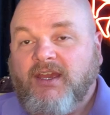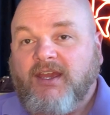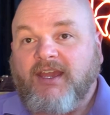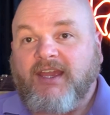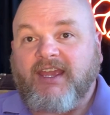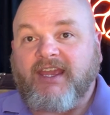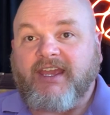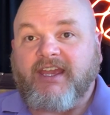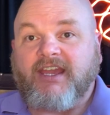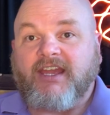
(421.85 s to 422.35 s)

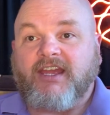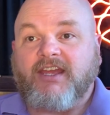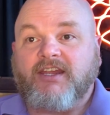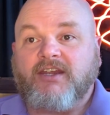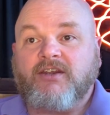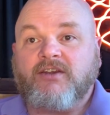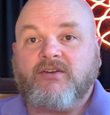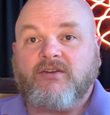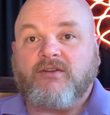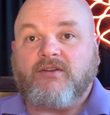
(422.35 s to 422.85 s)

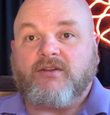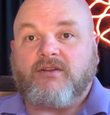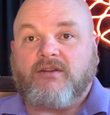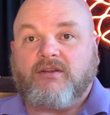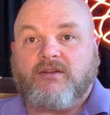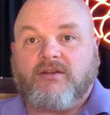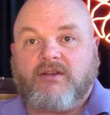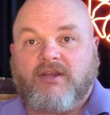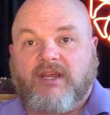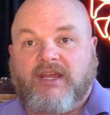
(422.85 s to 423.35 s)
and
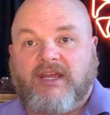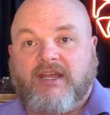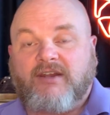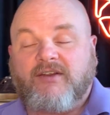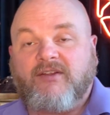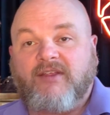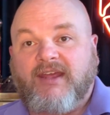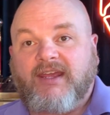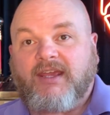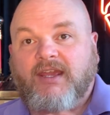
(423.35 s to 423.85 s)

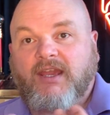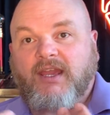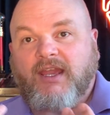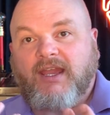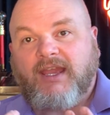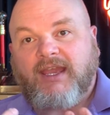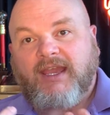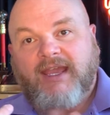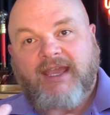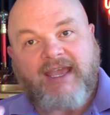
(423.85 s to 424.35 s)
they
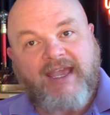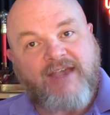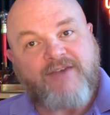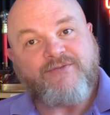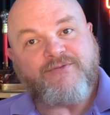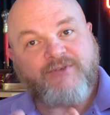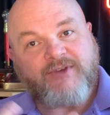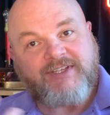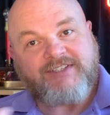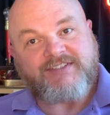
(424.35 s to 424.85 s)

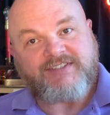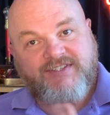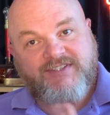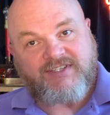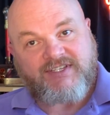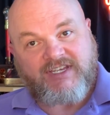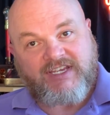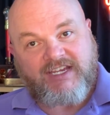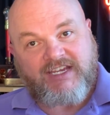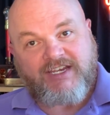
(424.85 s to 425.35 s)
haven't
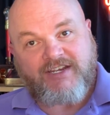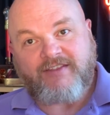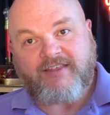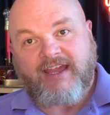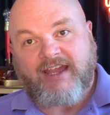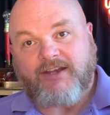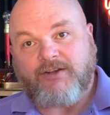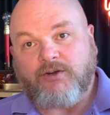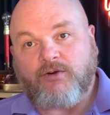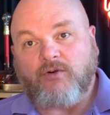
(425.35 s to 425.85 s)
seen
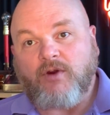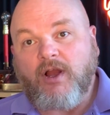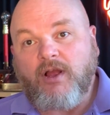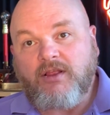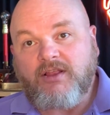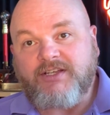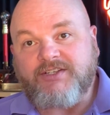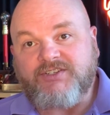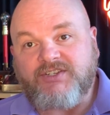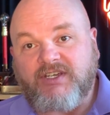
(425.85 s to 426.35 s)
that
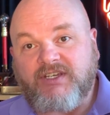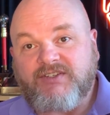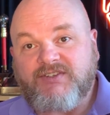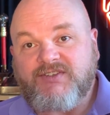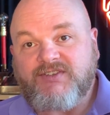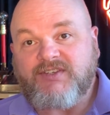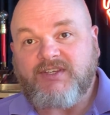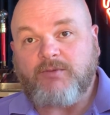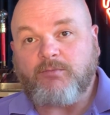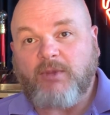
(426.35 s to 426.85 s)

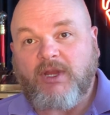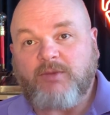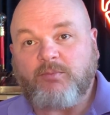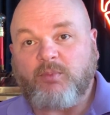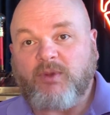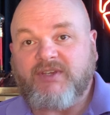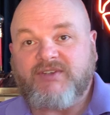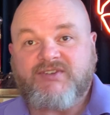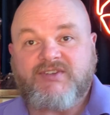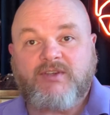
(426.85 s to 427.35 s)
neurologist, it might
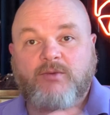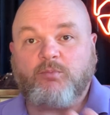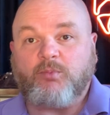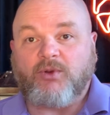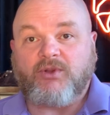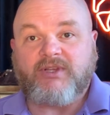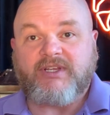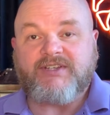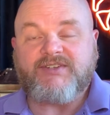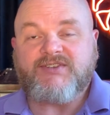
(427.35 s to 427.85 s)
be as
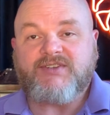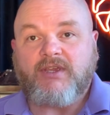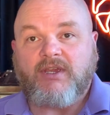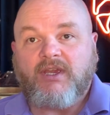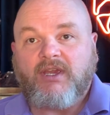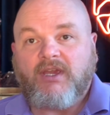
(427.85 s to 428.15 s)
simple as,